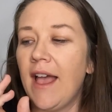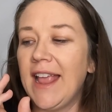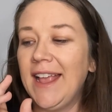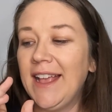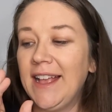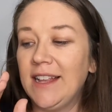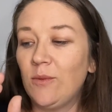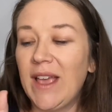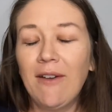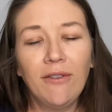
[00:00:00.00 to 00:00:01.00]

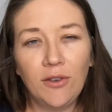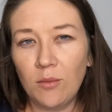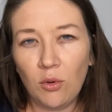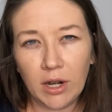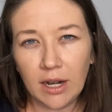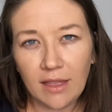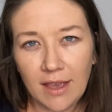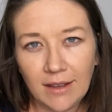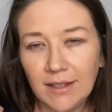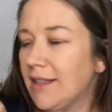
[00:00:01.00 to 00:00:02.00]
And we have a few more
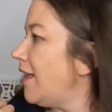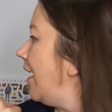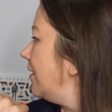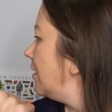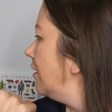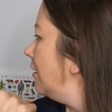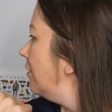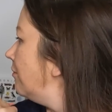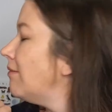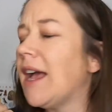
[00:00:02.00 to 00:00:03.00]
things that
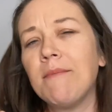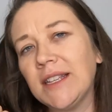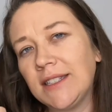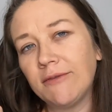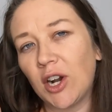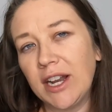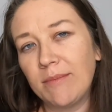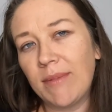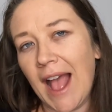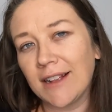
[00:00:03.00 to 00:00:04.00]
I must have
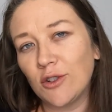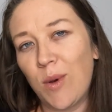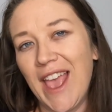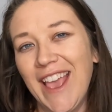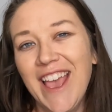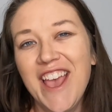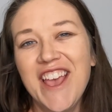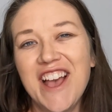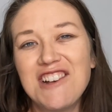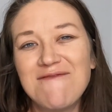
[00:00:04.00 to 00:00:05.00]
already packed away
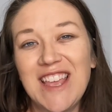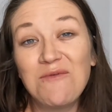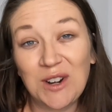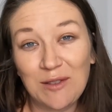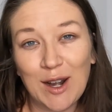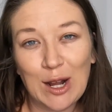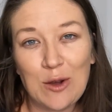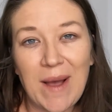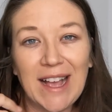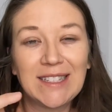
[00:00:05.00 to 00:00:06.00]
in one of our
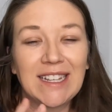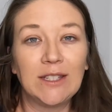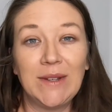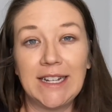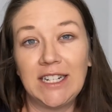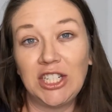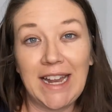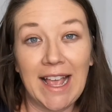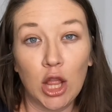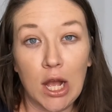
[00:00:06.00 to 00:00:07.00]
go bags because we did
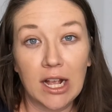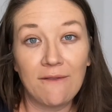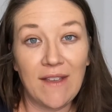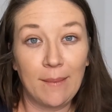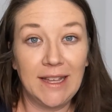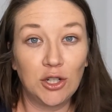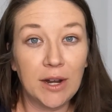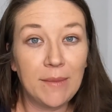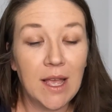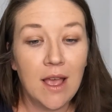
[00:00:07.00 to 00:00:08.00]
just take a long family
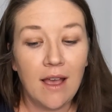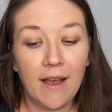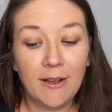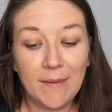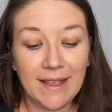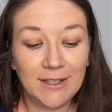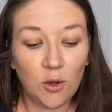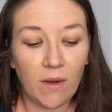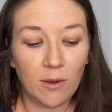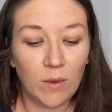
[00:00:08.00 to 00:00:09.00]
trip. And
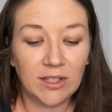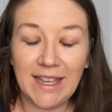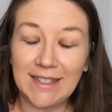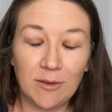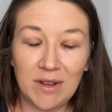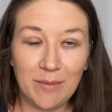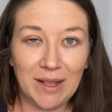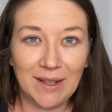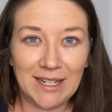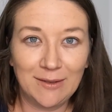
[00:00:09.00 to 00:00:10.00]
so I will take some
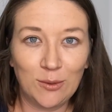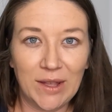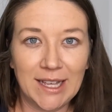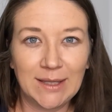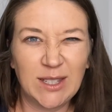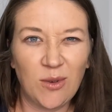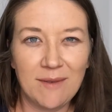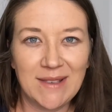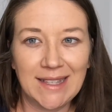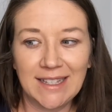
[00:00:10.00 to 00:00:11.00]
manipulatives with us, so
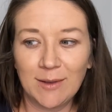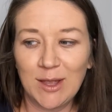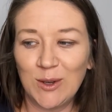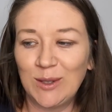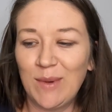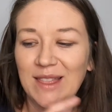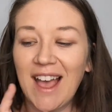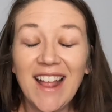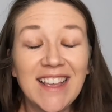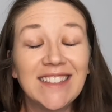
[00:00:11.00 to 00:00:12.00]
I'm missing some of those. But
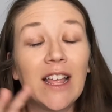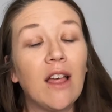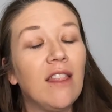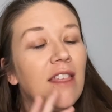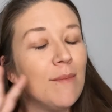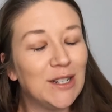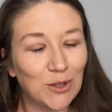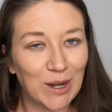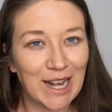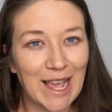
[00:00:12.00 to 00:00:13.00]
that is the
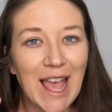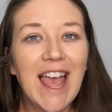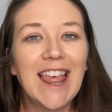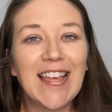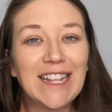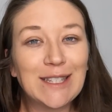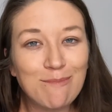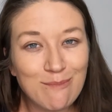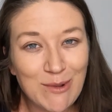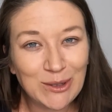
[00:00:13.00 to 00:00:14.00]
majority. That is
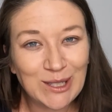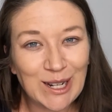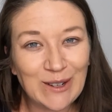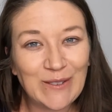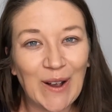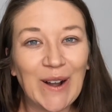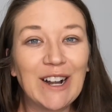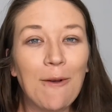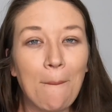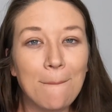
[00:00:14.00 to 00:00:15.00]
most of
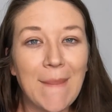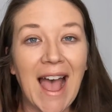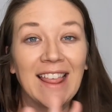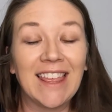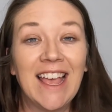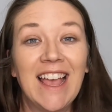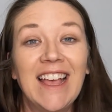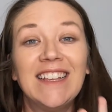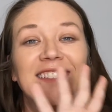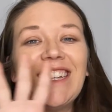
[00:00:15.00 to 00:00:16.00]
our math
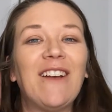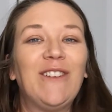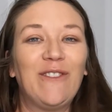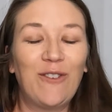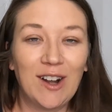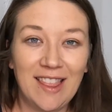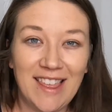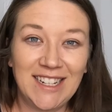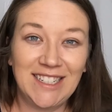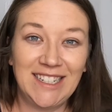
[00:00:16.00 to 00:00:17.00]
stuff for
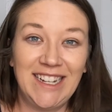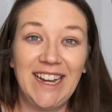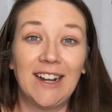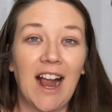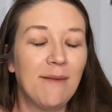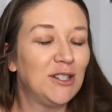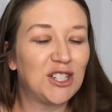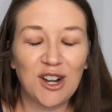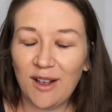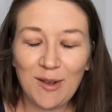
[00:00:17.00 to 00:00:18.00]
this year. I'm
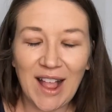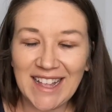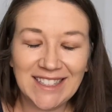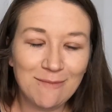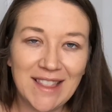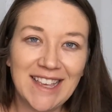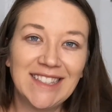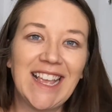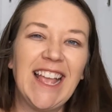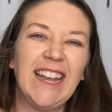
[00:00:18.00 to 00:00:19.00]
sure I will add some
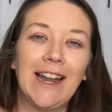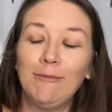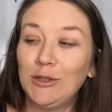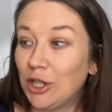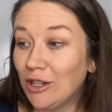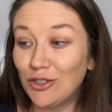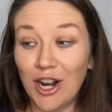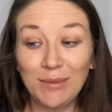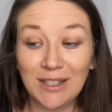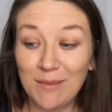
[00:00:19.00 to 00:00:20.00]
things in, and I'm sure I'll
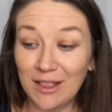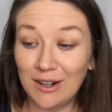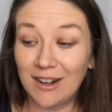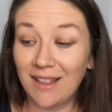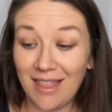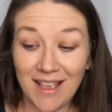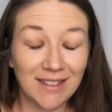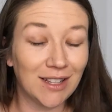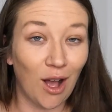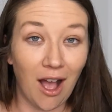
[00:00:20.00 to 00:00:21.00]
drop some other
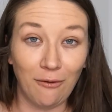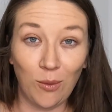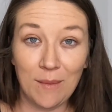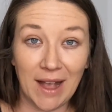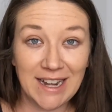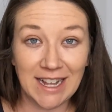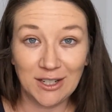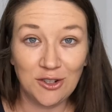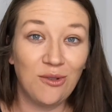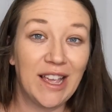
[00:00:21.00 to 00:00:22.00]
things off. We might
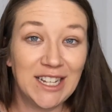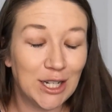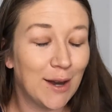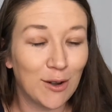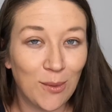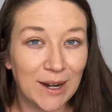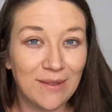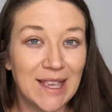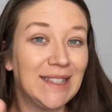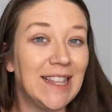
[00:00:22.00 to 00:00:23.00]
not do each and every one
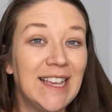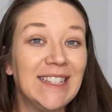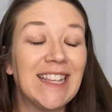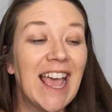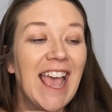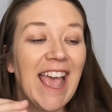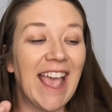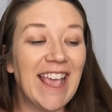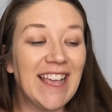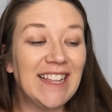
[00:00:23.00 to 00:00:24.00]
of these things,
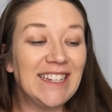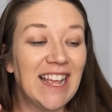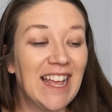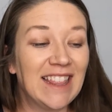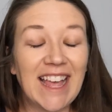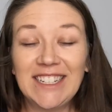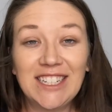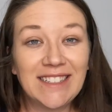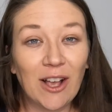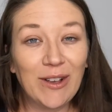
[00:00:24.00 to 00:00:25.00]
and that's
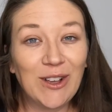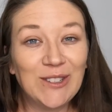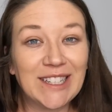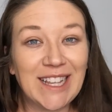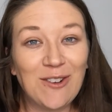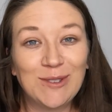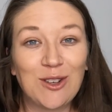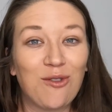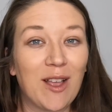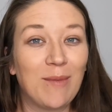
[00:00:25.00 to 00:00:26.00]
just how it goes as a
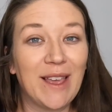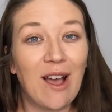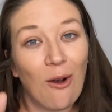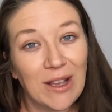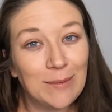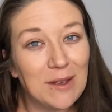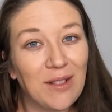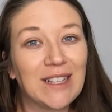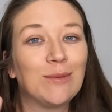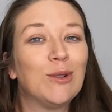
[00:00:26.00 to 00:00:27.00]
homeschool family. Always be
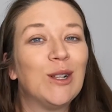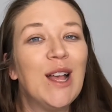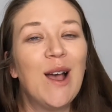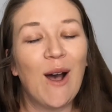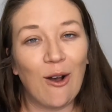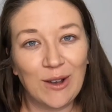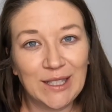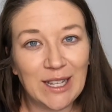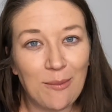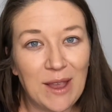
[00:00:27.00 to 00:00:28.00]
flexible,
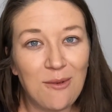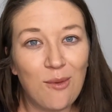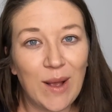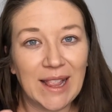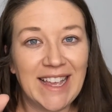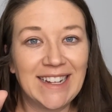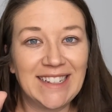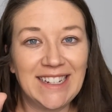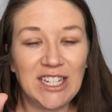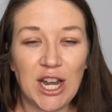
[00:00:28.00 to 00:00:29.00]
always be willing
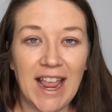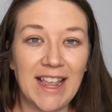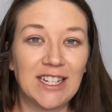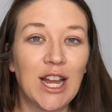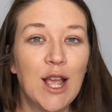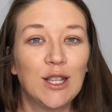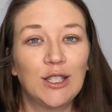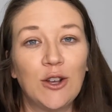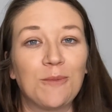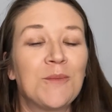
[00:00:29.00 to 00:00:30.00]
to change.
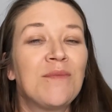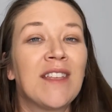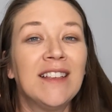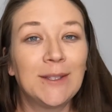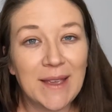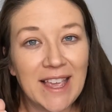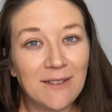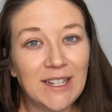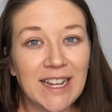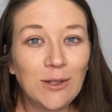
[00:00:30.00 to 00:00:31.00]
So speaking
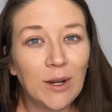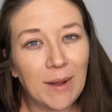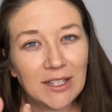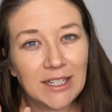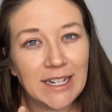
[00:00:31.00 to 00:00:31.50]
of change, we're about to